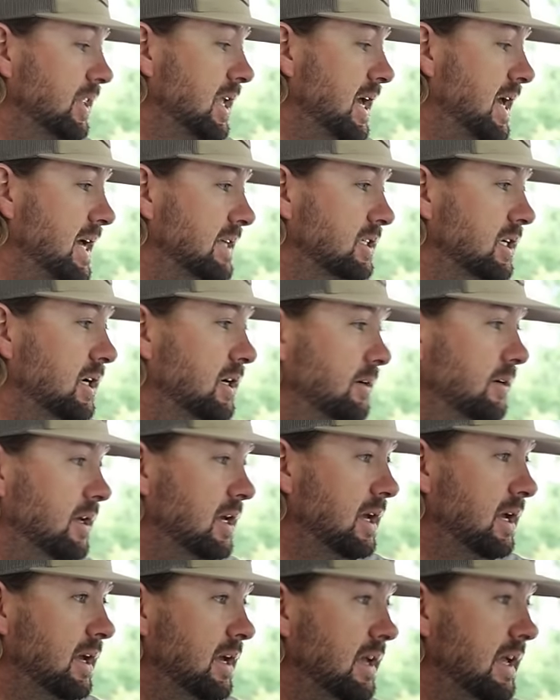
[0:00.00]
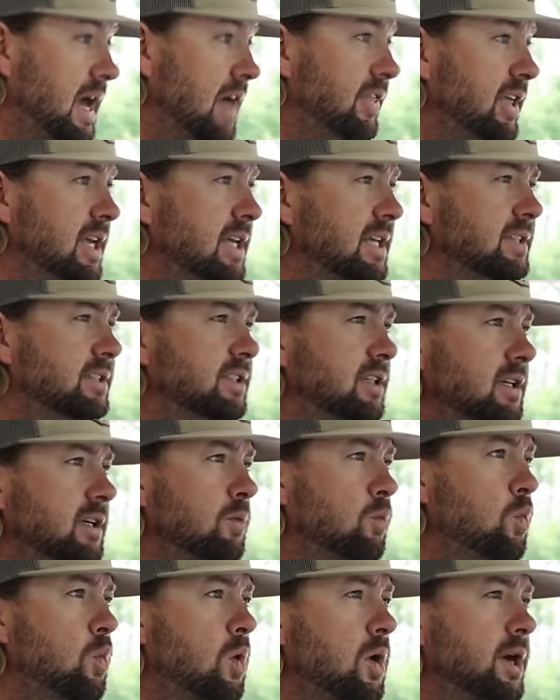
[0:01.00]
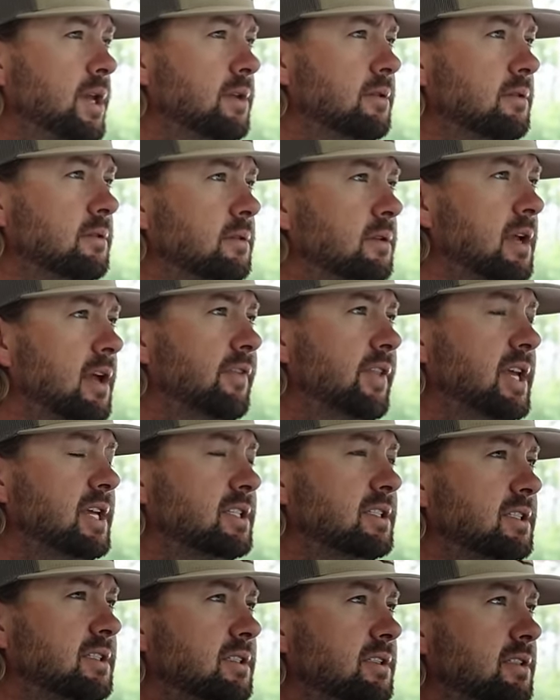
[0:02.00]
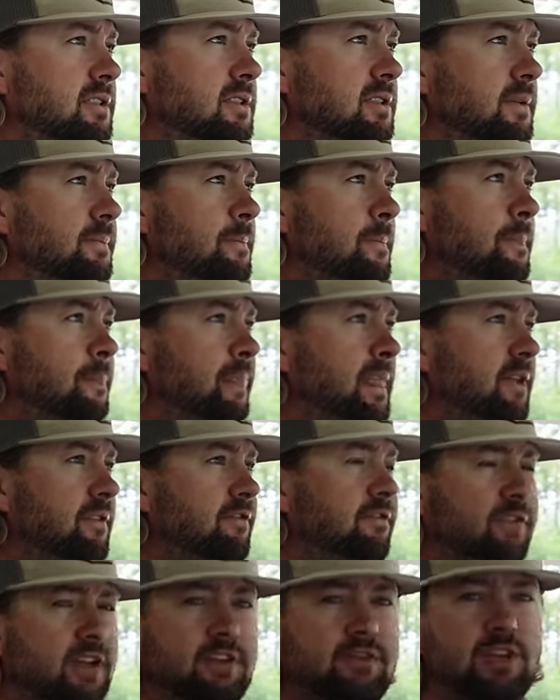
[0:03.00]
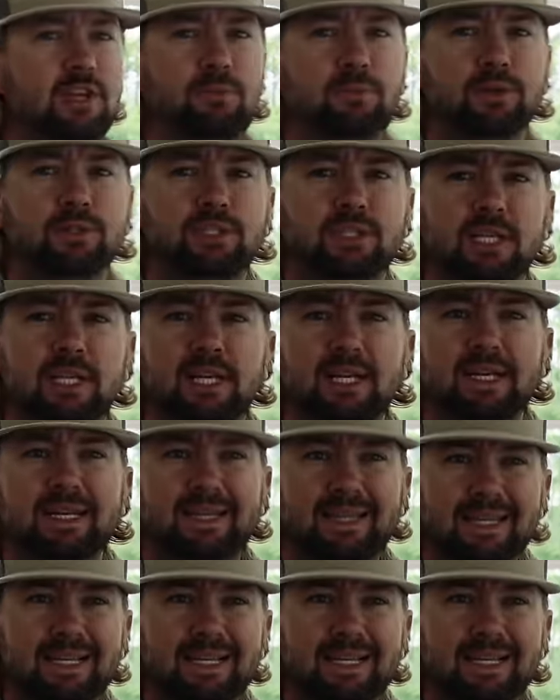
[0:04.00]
It has I think it's 50%